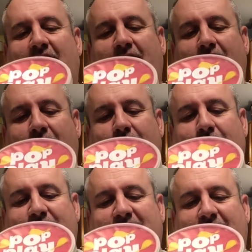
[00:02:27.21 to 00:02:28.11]
I don't know,
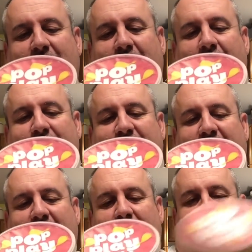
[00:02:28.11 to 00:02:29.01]
what was I saying? Oh, yeah, I was
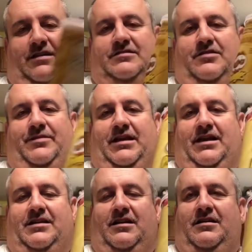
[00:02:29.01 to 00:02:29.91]
saying, you think it's going to be
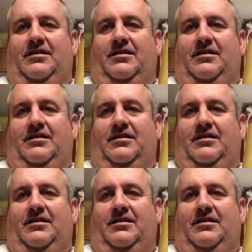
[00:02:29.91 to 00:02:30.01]
like